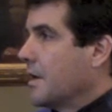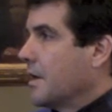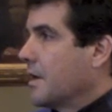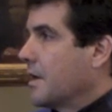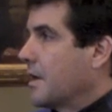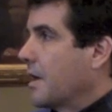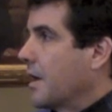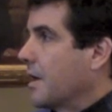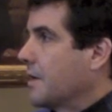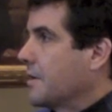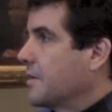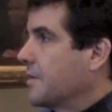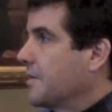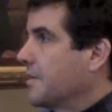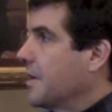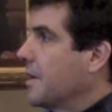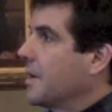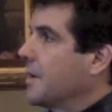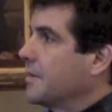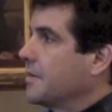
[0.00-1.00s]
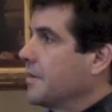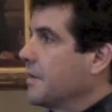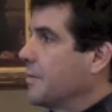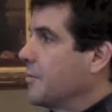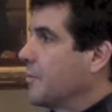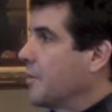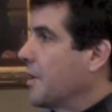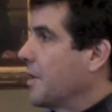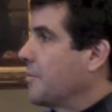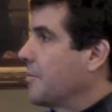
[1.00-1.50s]
cut to size and then
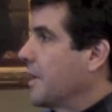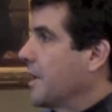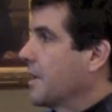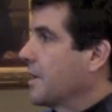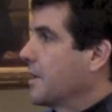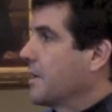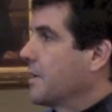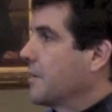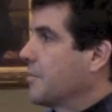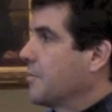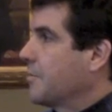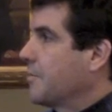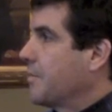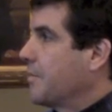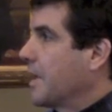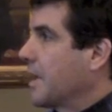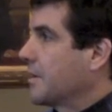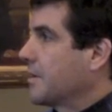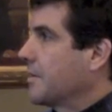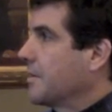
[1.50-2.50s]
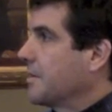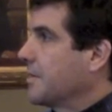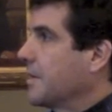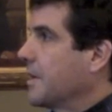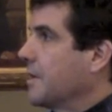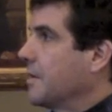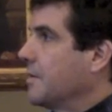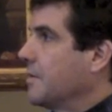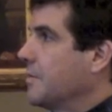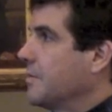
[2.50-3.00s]
brought back to the
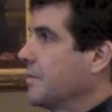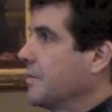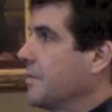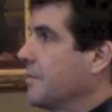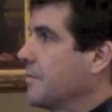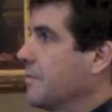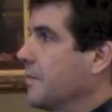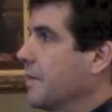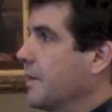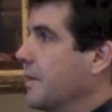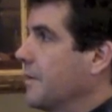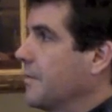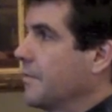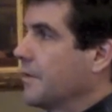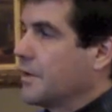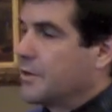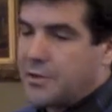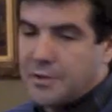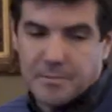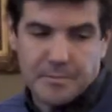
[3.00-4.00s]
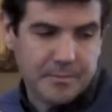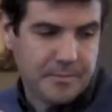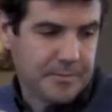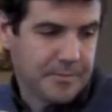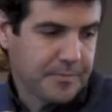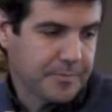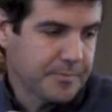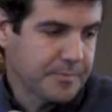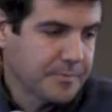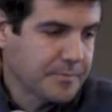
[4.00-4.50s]
site and used in the front elevation.
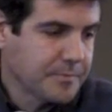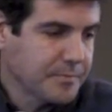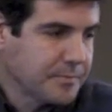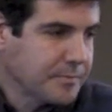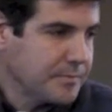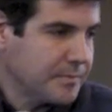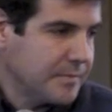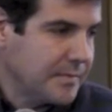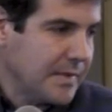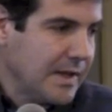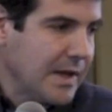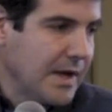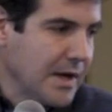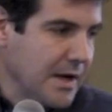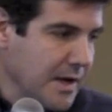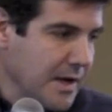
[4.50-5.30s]
And